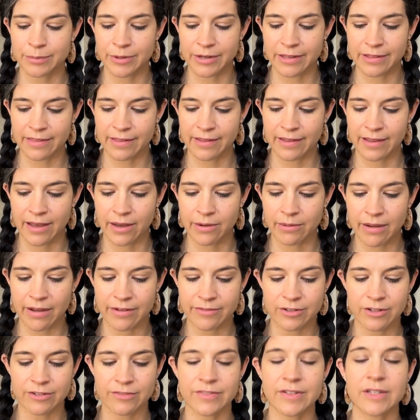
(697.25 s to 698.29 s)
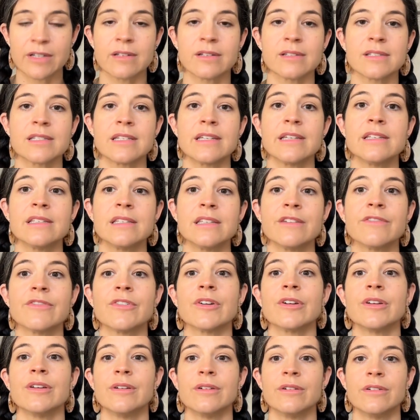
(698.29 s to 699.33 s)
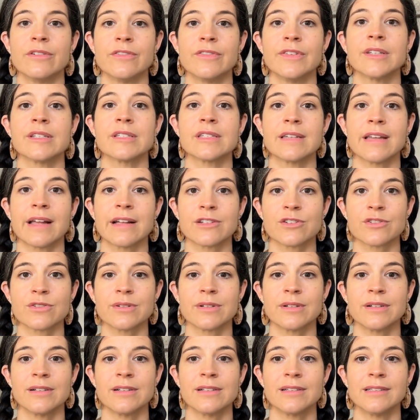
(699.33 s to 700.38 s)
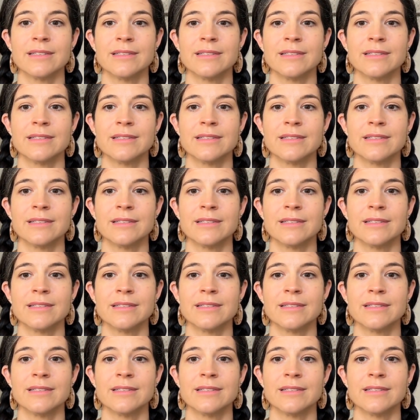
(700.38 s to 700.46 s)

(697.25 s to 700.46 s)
breathing however feels easy for you, feels natural,